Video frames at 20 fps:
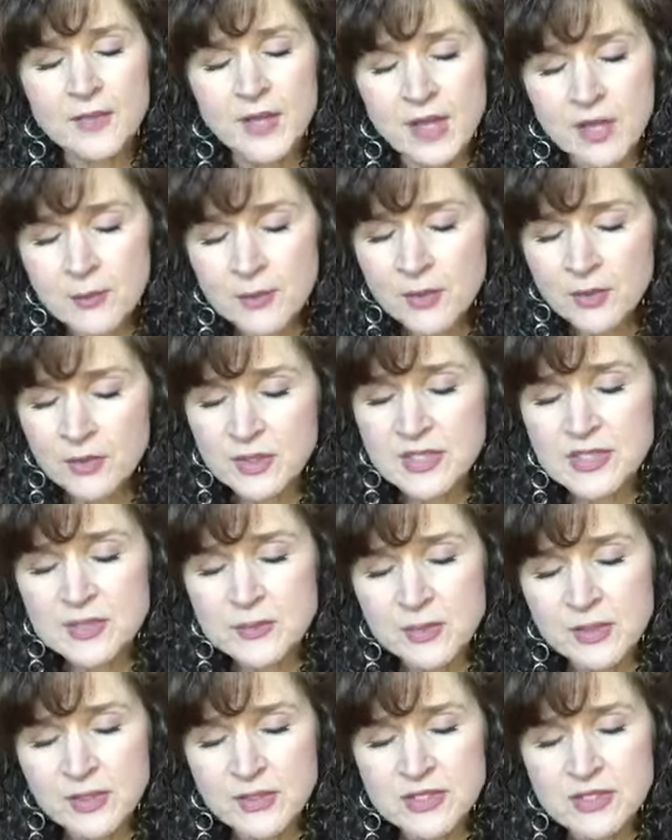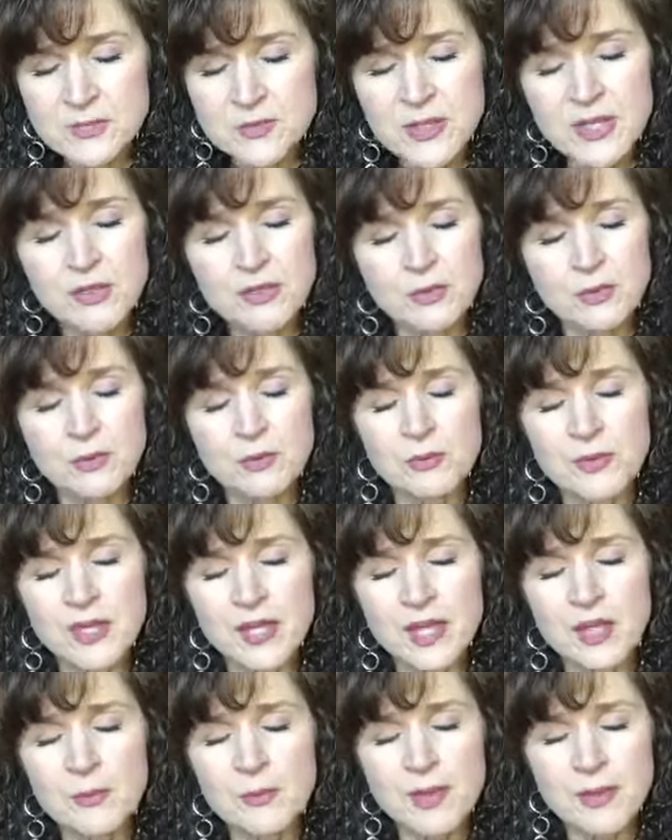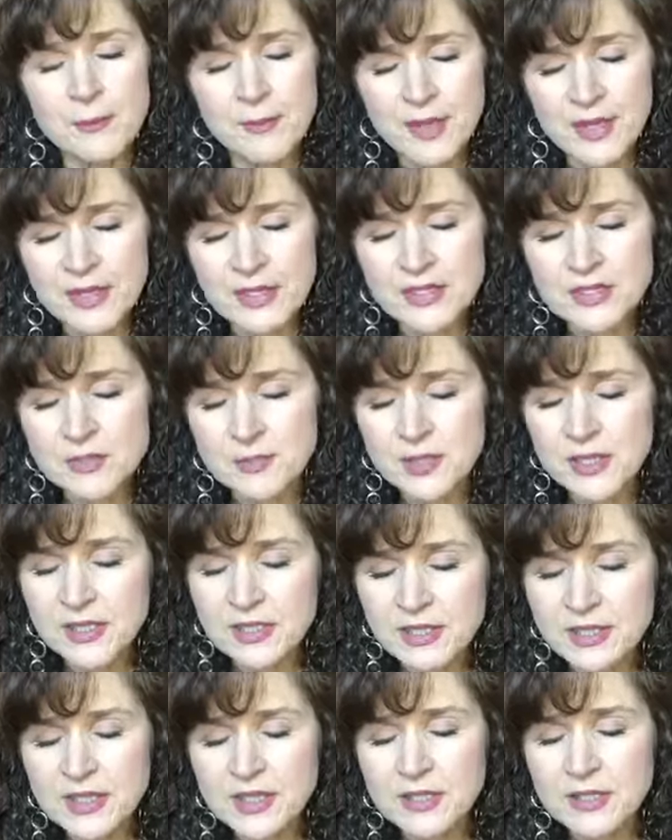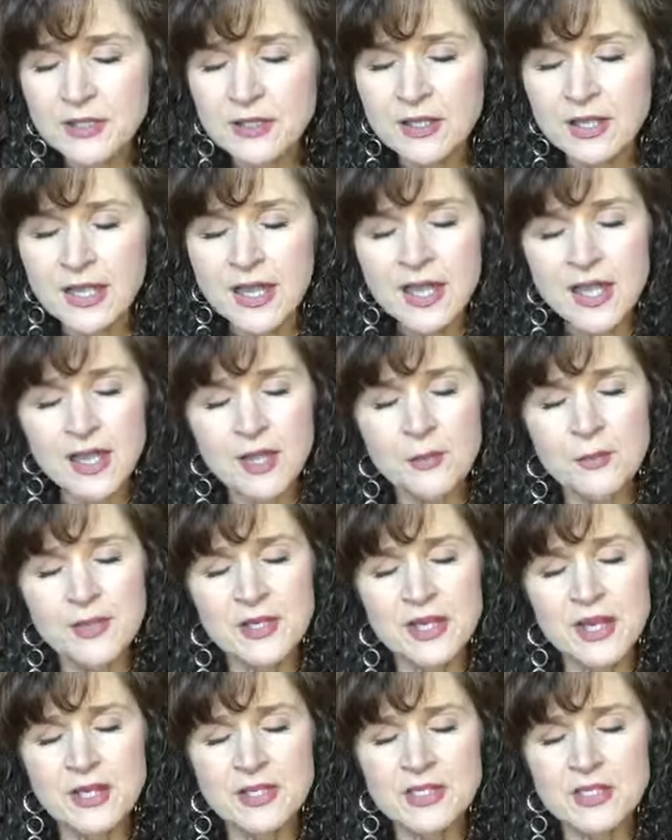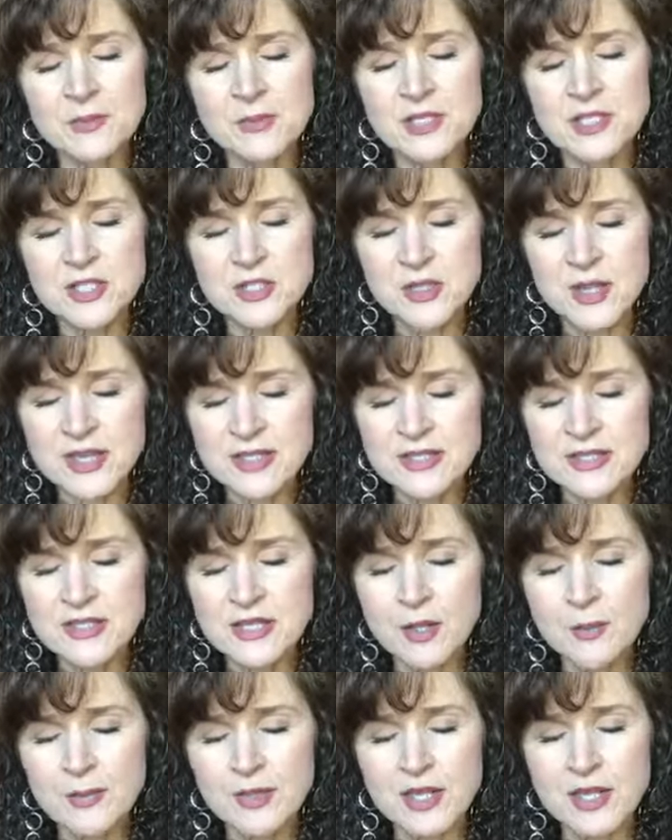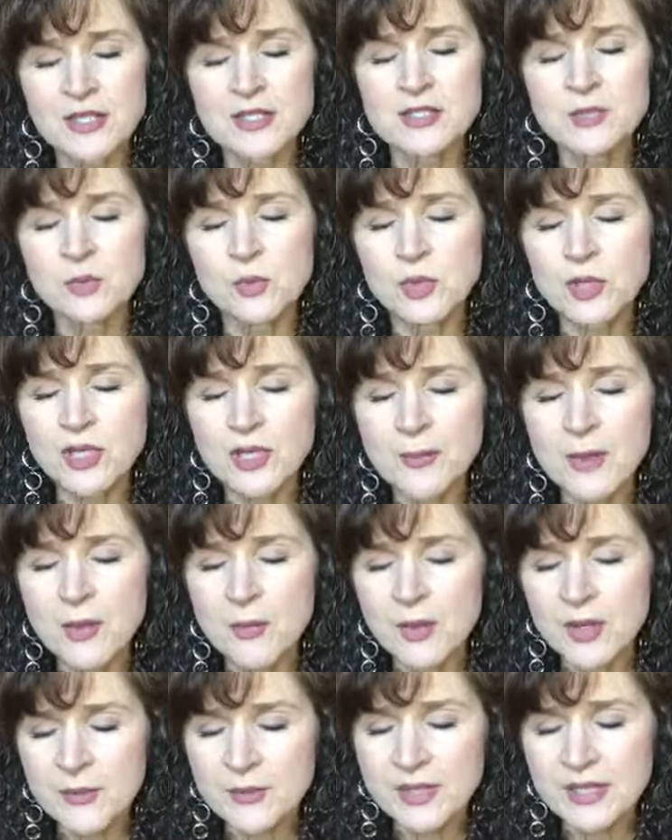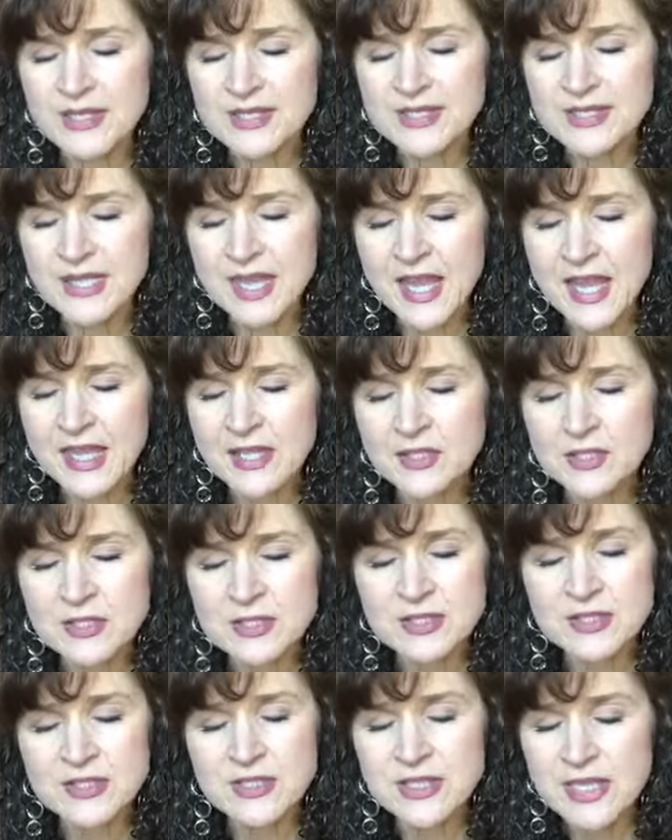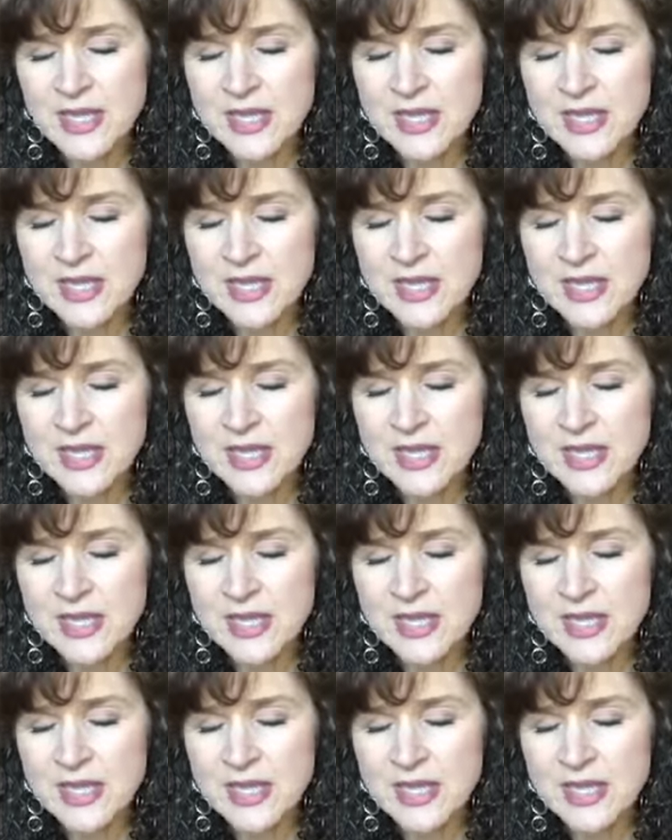Come, Holy Spirit, speak through me. Help my mind to be clear. Help me not to be stressed. Help me not to worry about what I'm going to say. Just